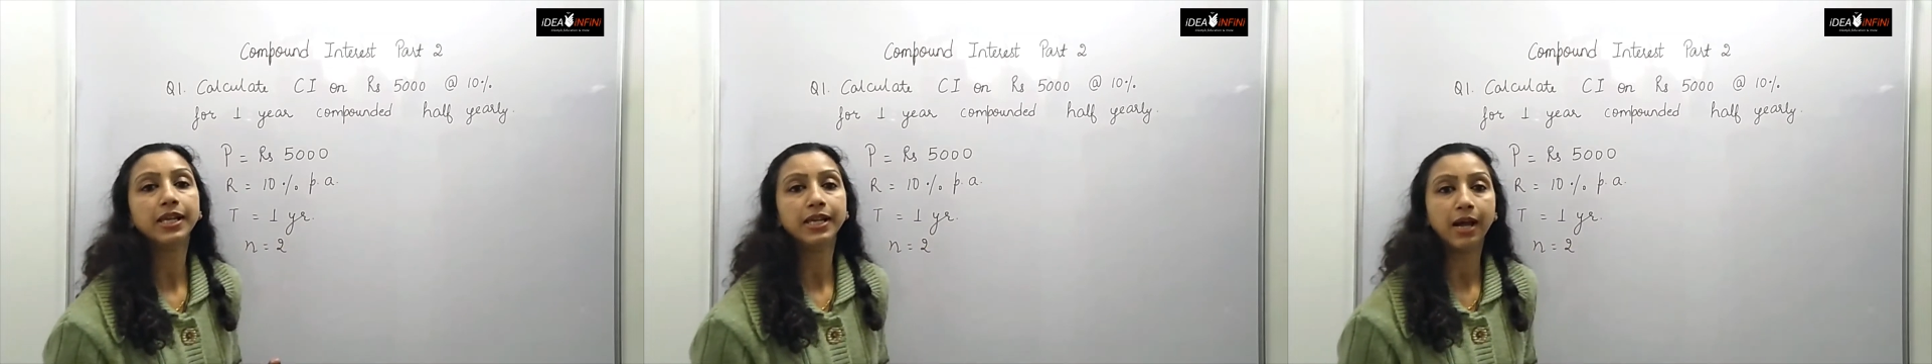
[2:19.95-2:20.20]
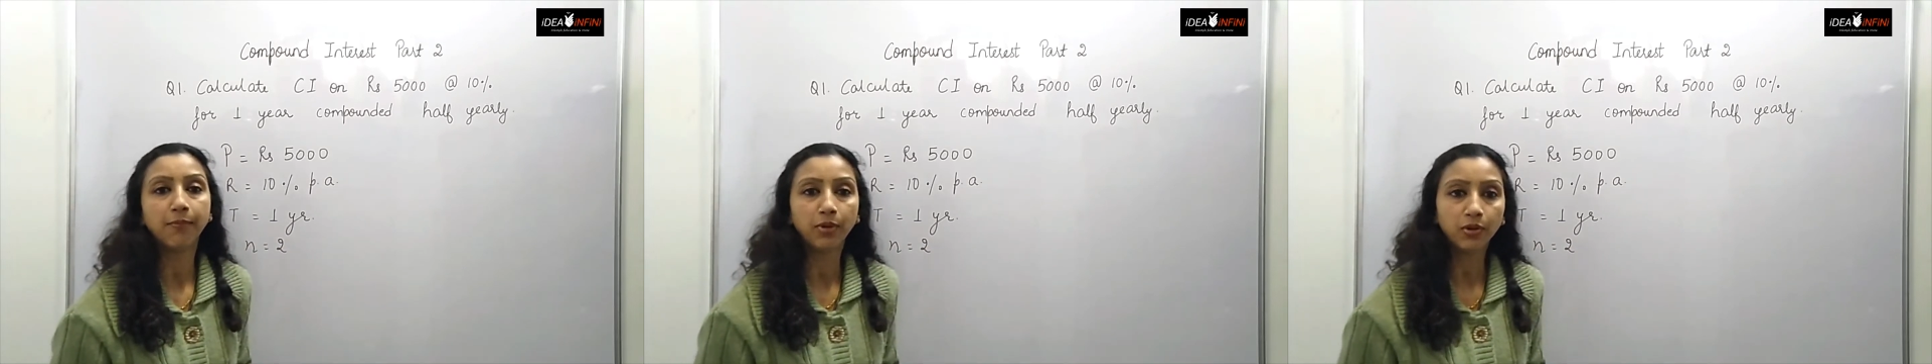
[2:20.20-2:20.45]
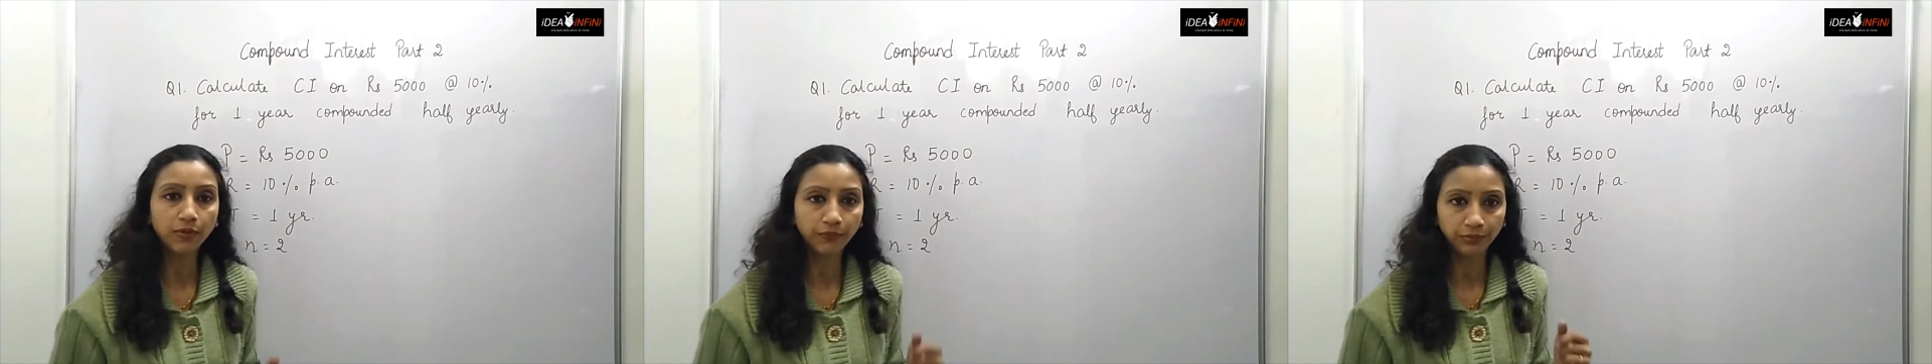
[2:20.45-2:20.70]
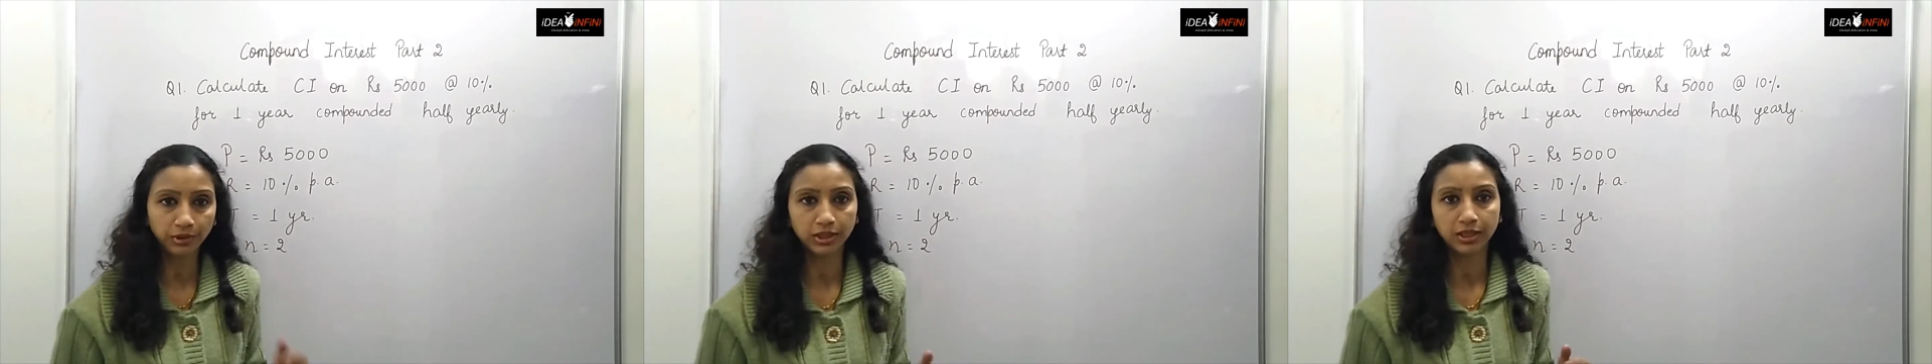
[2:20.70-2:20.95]
number
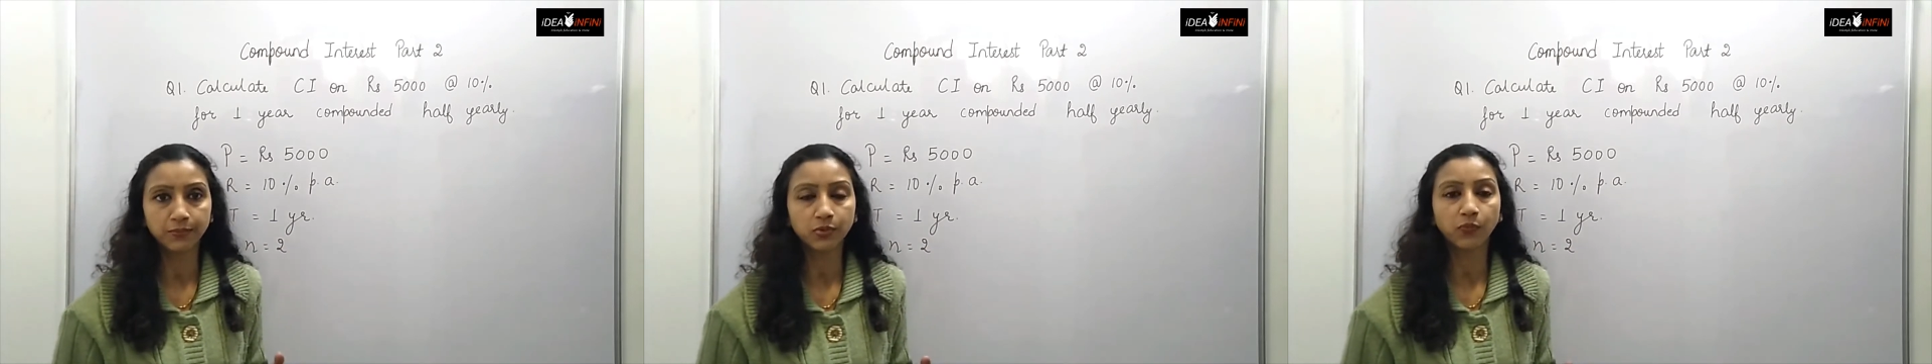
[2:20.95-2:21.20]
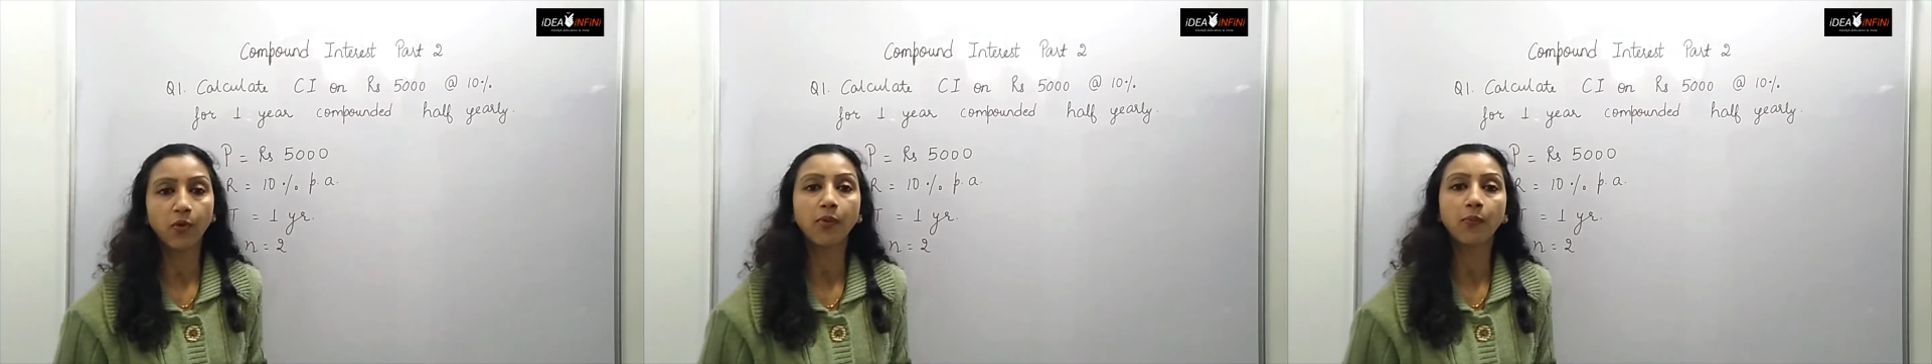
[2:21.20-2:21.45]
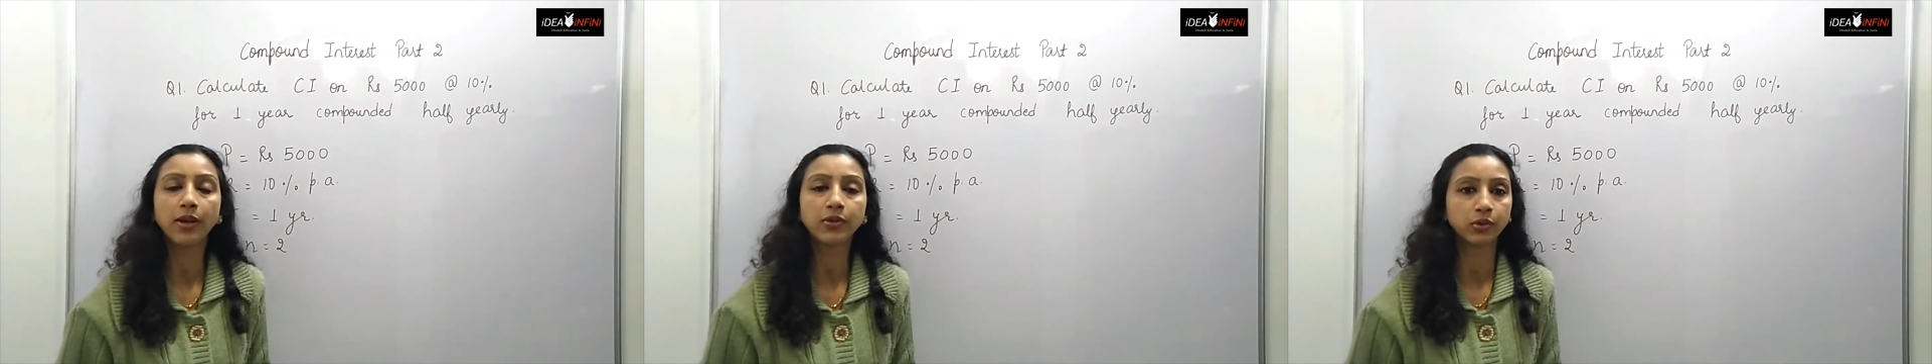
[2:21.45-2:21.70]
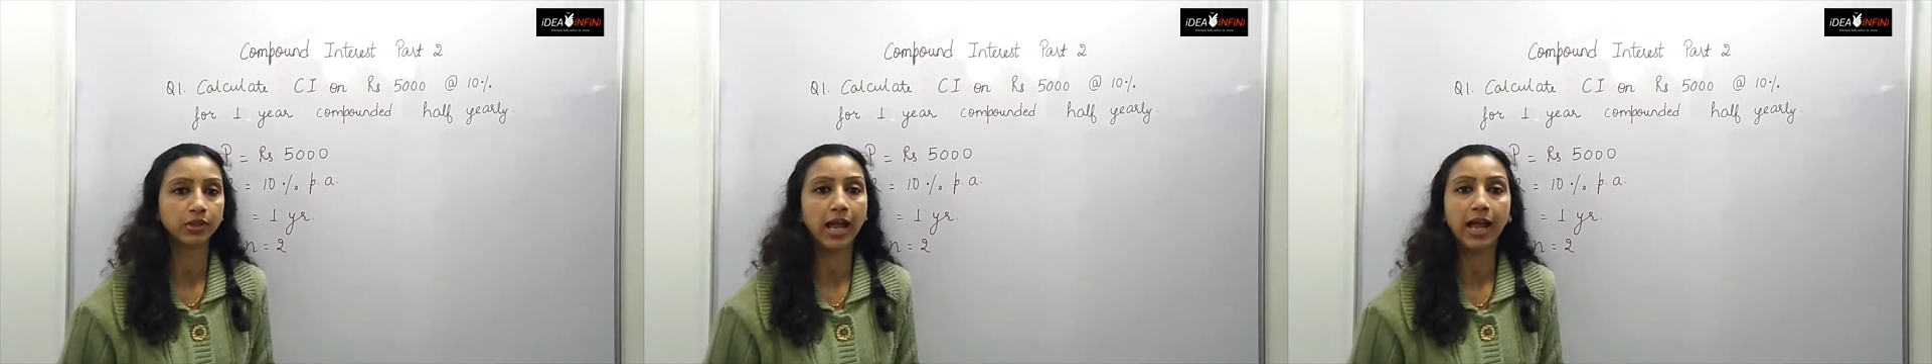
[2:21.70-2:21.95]
of terms for
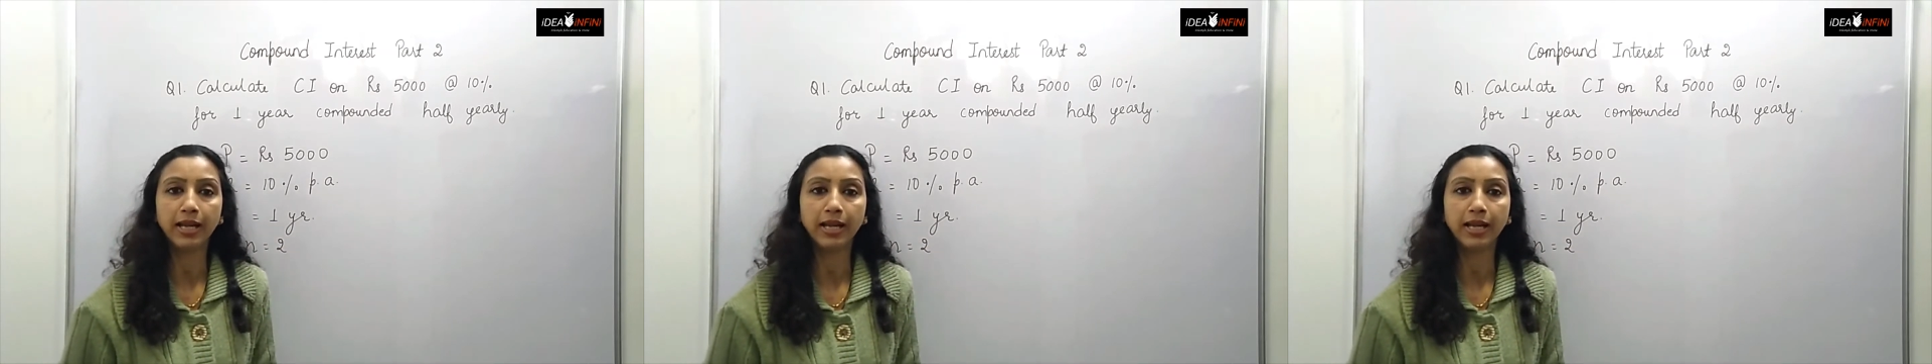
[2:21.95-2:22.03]
which I